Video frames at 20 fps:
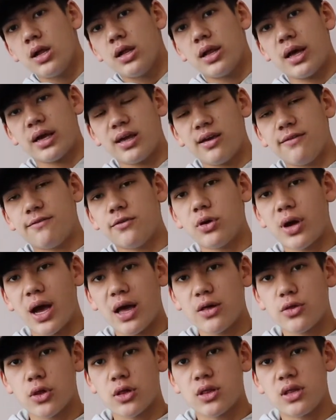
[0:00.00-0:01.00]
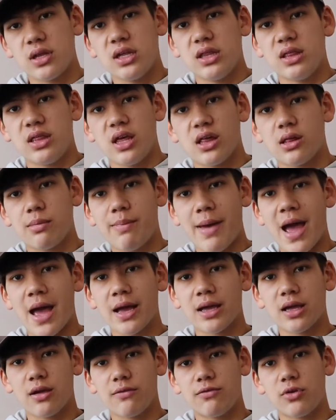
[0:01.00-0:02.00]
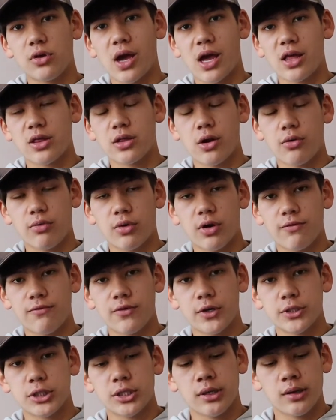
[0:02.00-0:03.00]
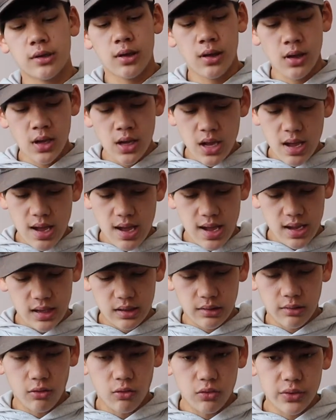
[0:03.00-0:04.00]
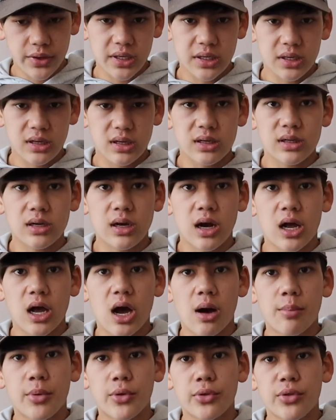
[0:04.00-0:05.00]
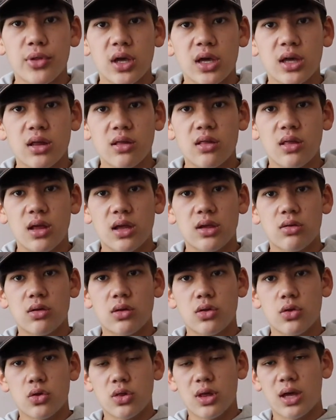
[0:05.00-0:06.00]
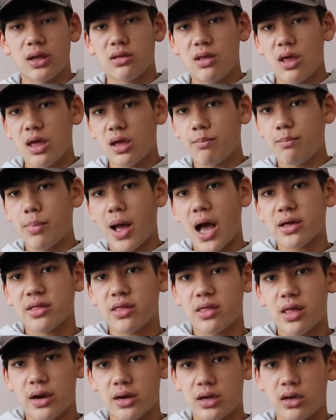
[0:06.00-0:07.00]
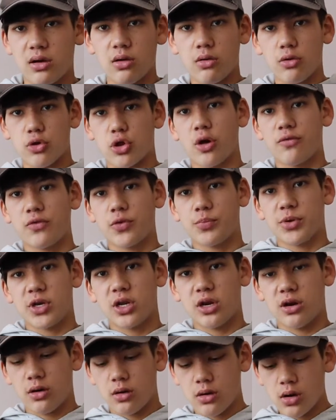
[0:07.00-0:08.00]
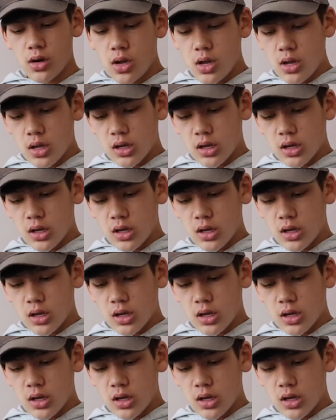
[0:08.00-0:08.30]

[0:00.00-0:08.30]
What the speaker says: like if you guys just need this bag, if you guys know what you're fishing and you're only gonna need a couple things, then you can just like take boxes out of here, shove them in here,